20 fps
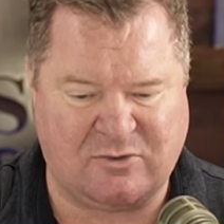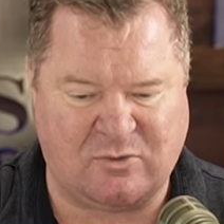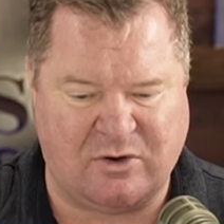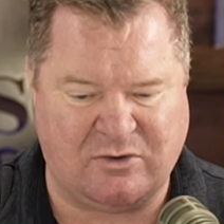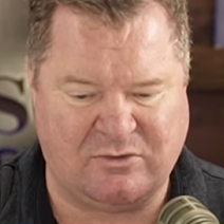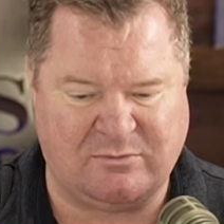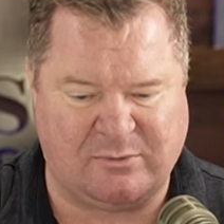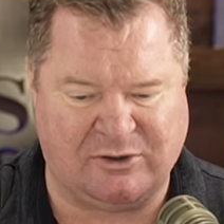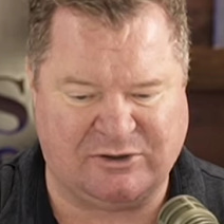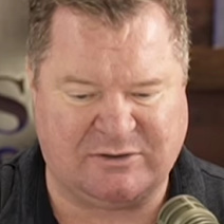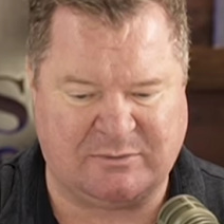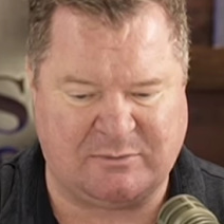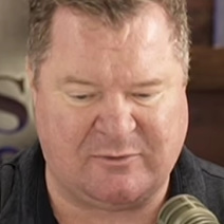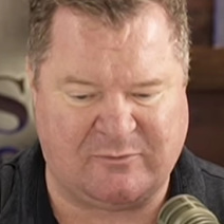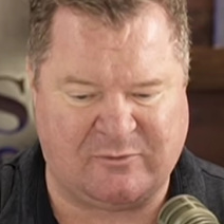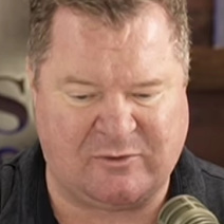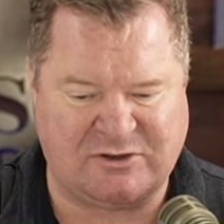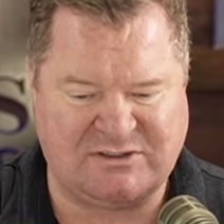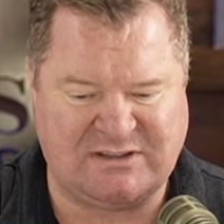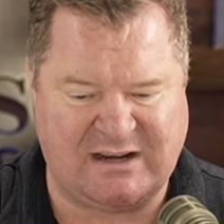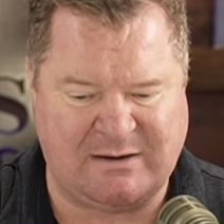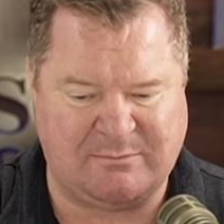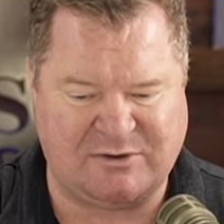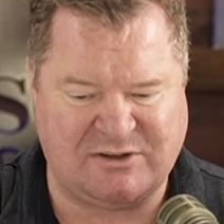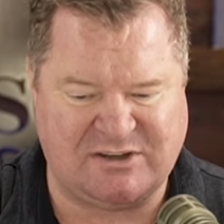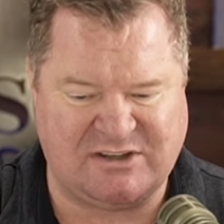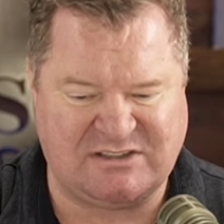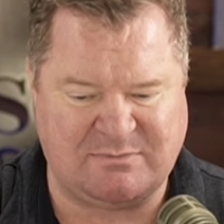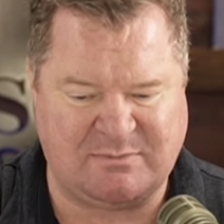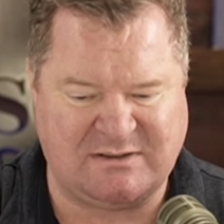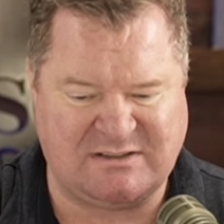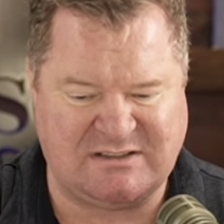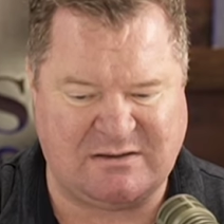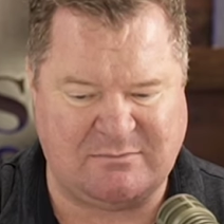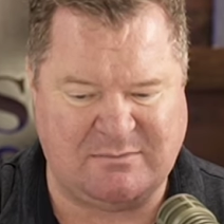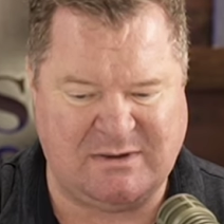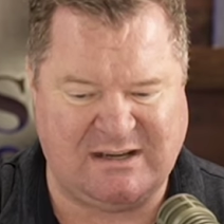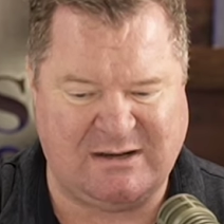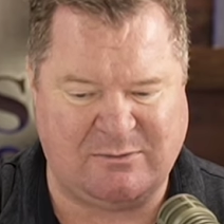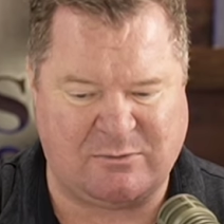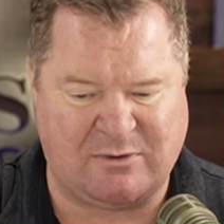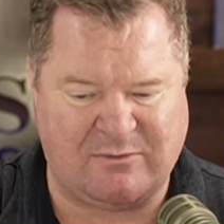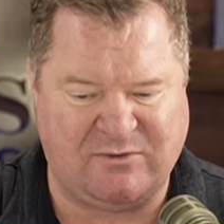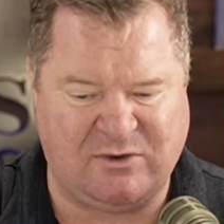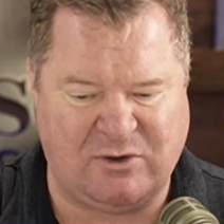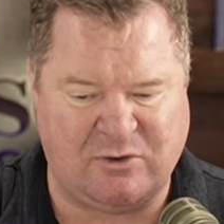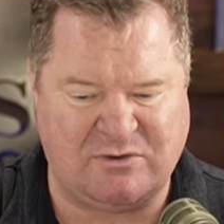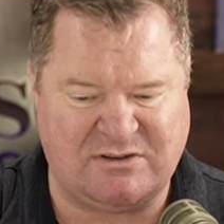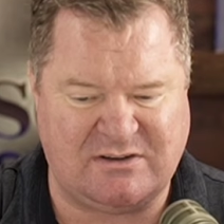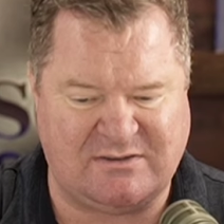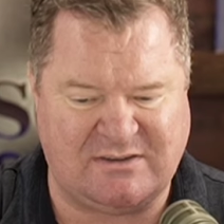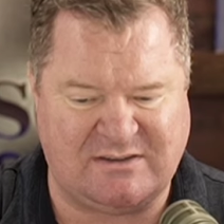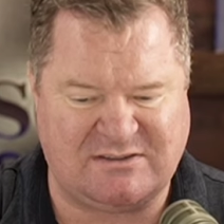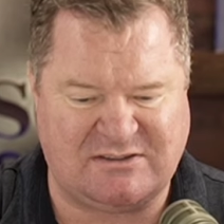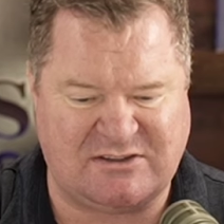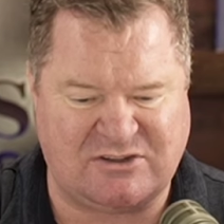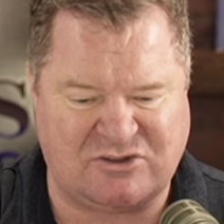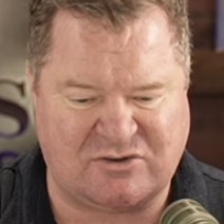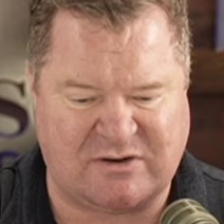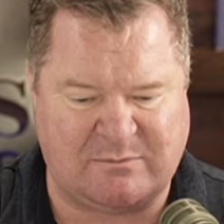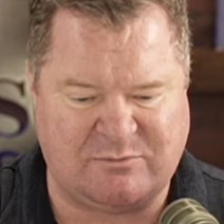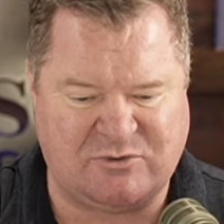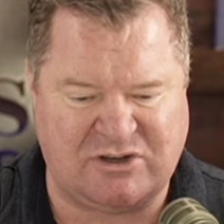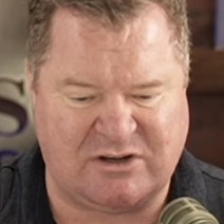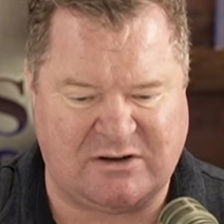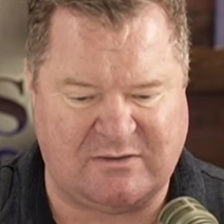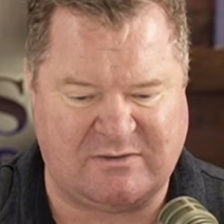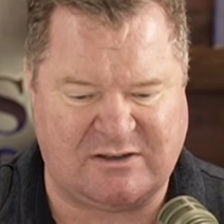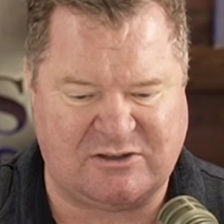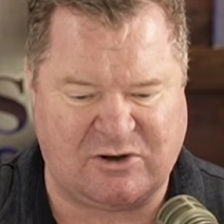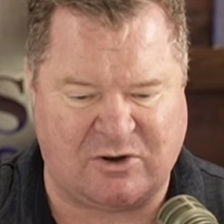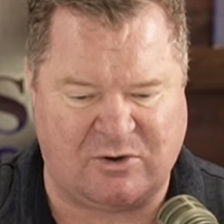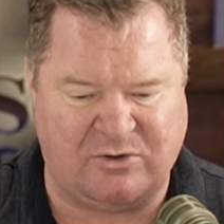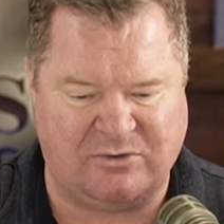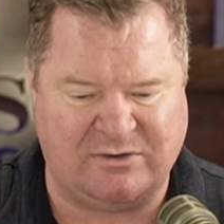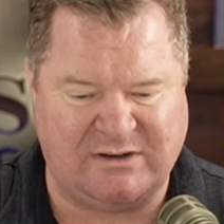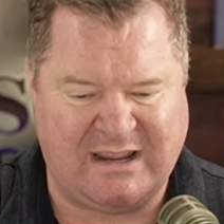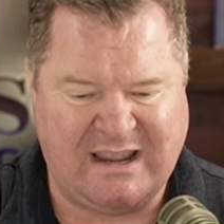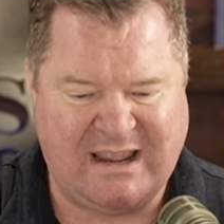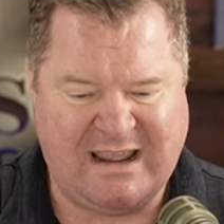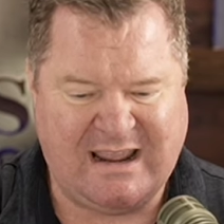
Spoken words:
quote, multiple firsthand participants in the meeting refute this description of the tone